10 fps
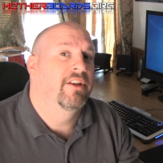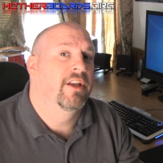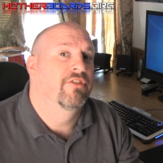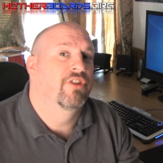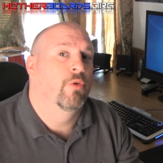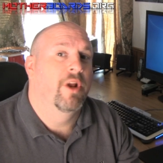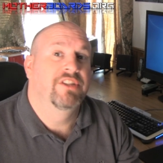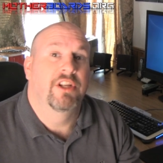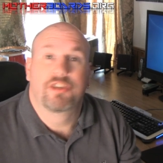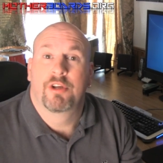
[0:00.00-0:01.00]
into
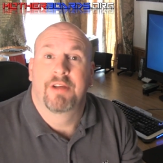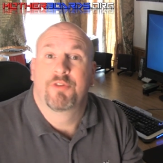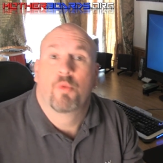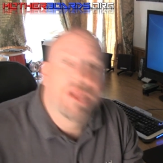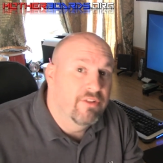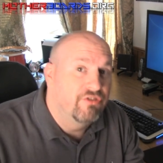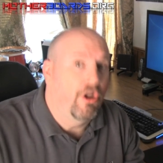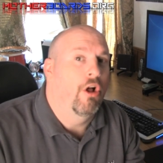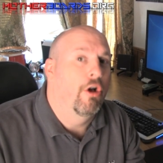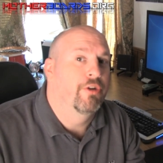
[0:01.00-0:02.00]
consideration that you're going to have to
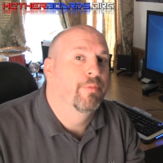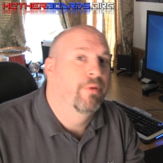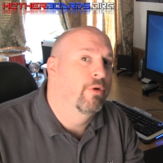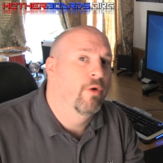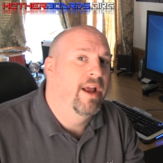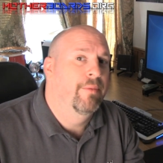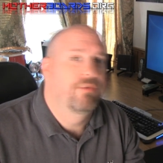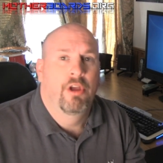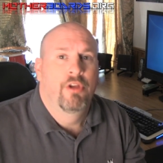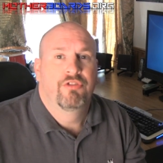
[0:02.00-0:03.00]
reinstall all your programs.